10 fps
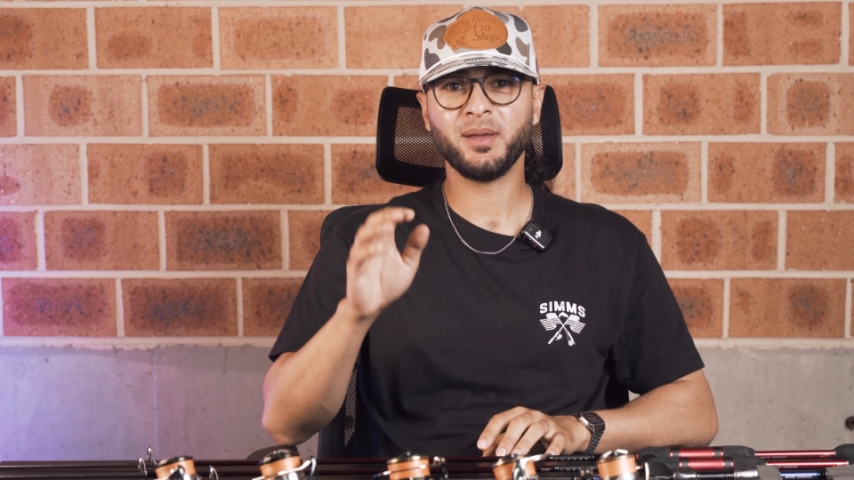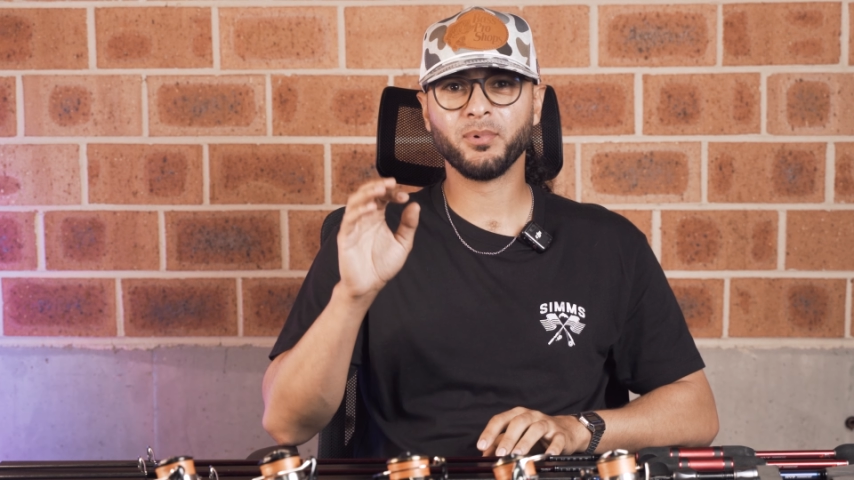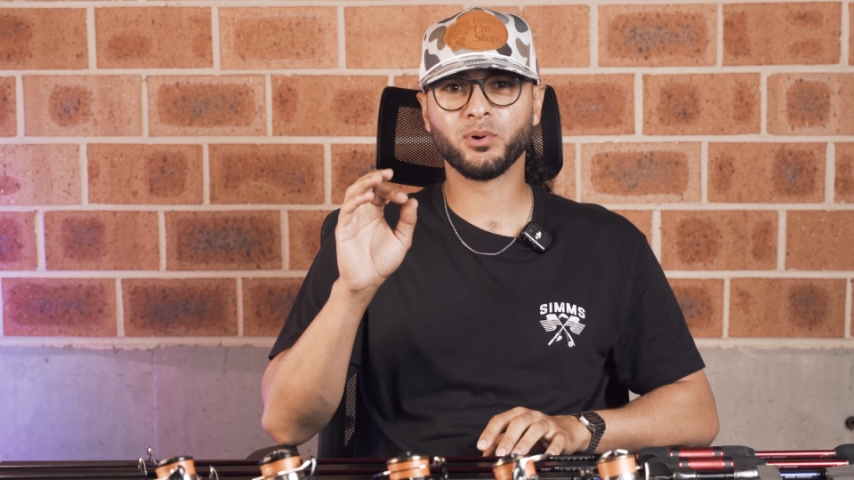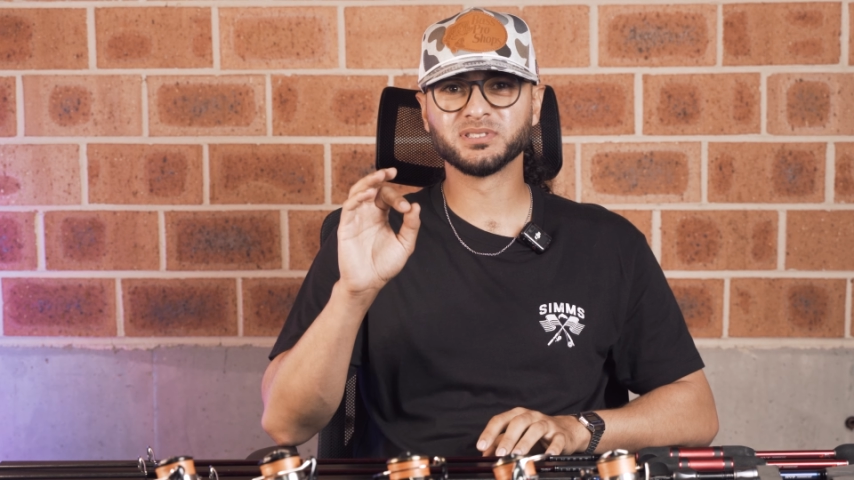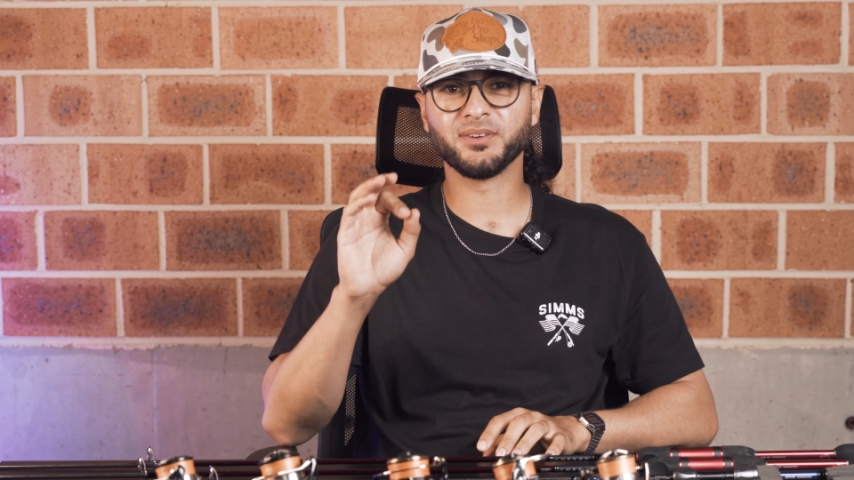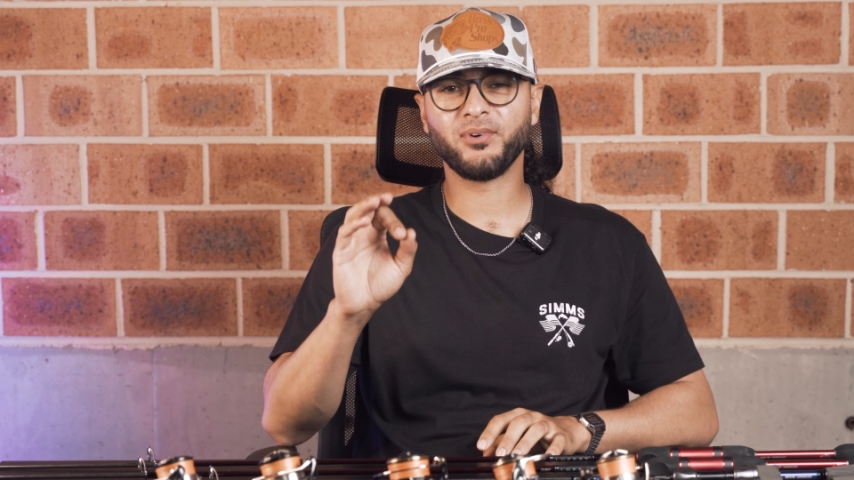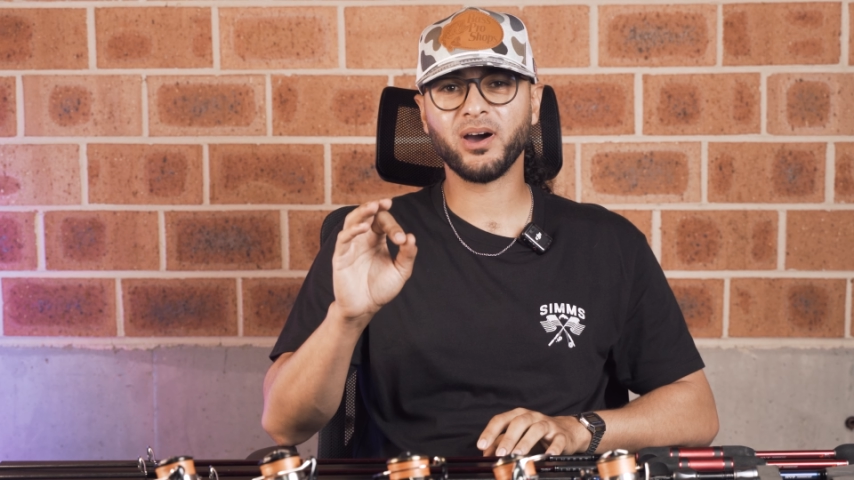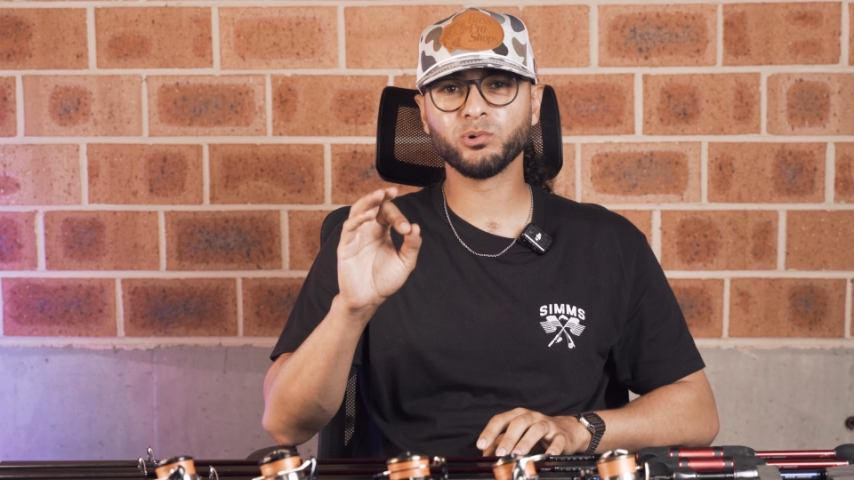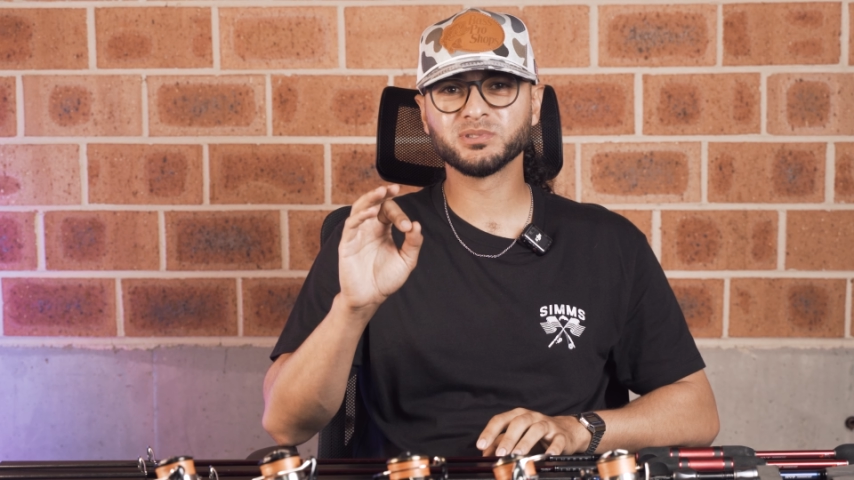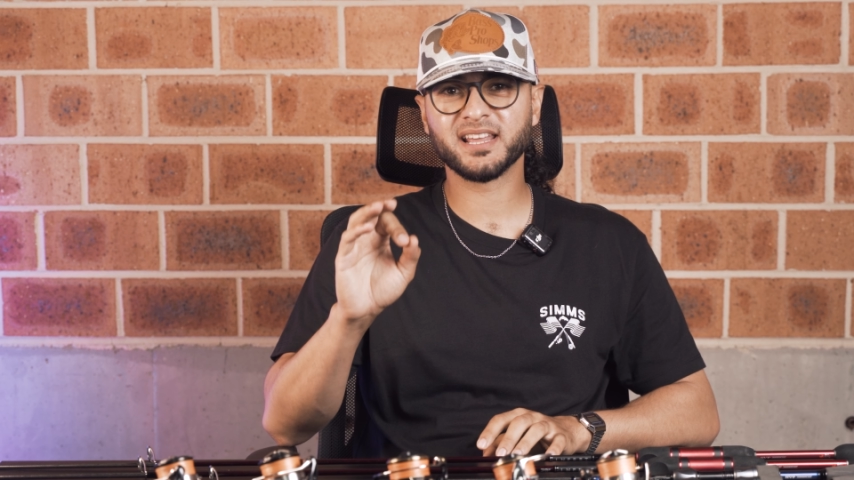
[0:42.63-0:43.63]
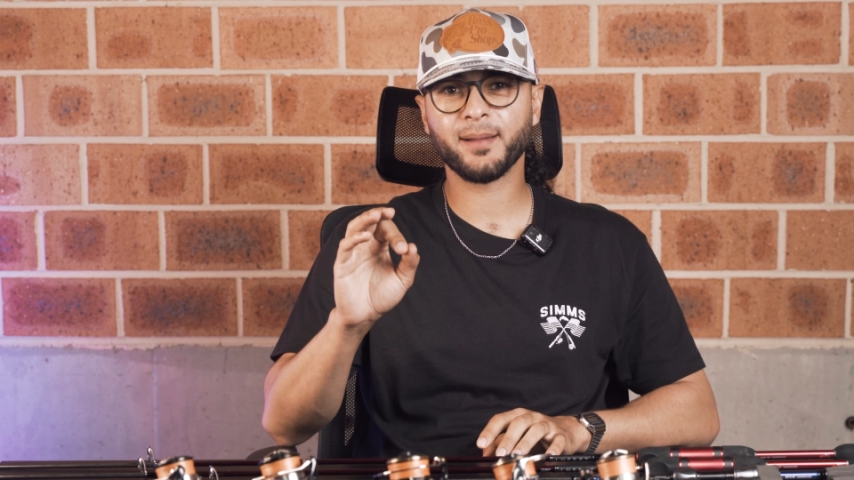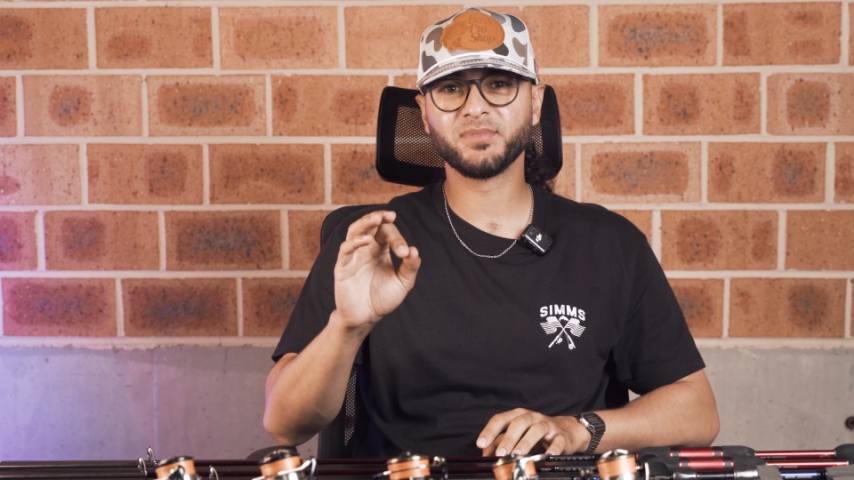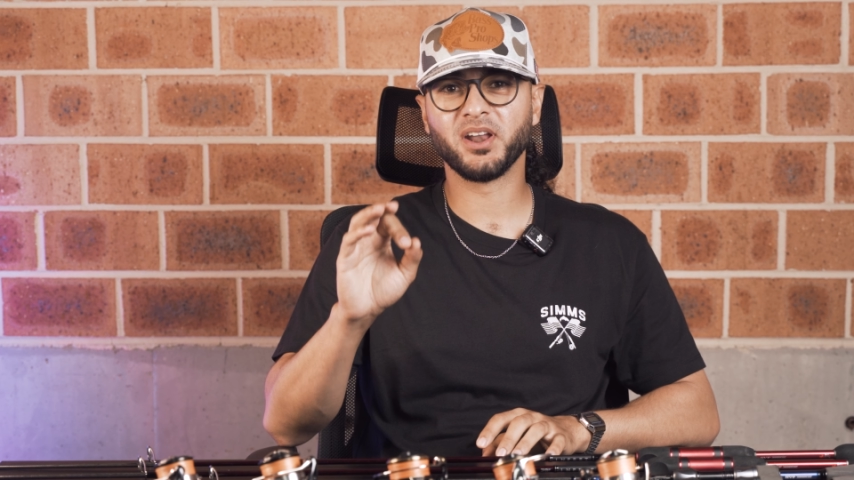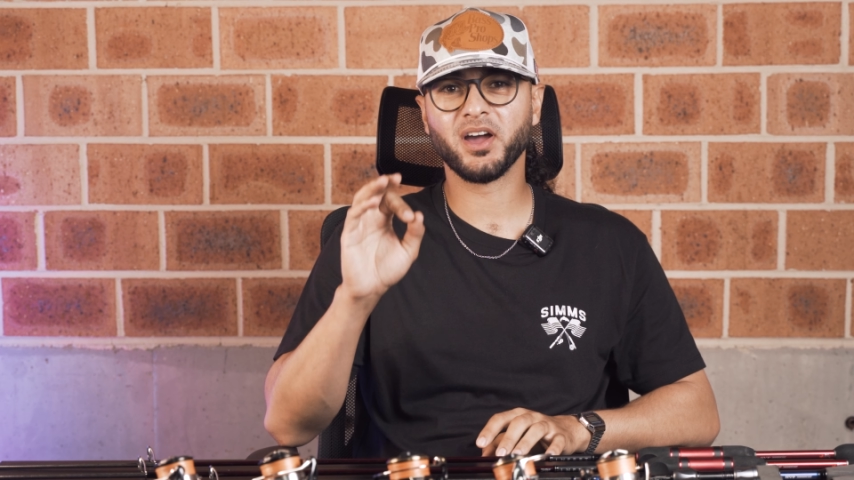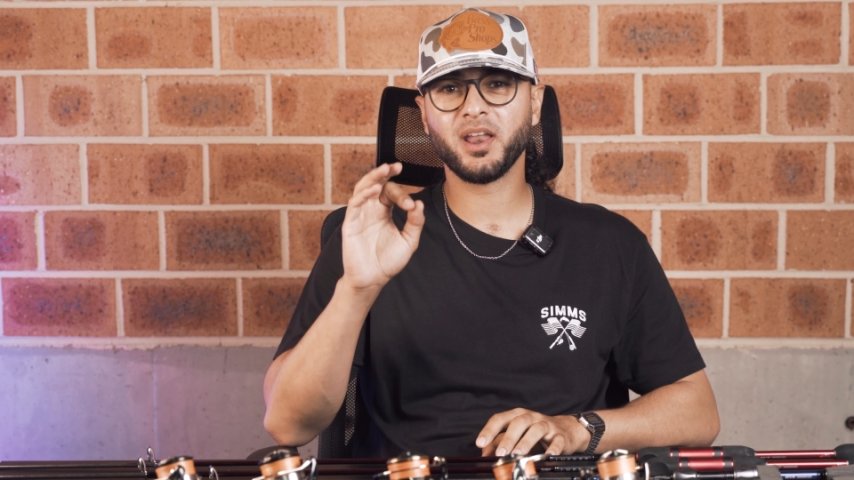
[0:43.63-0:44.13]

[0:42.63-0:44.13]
because the final setup that I'm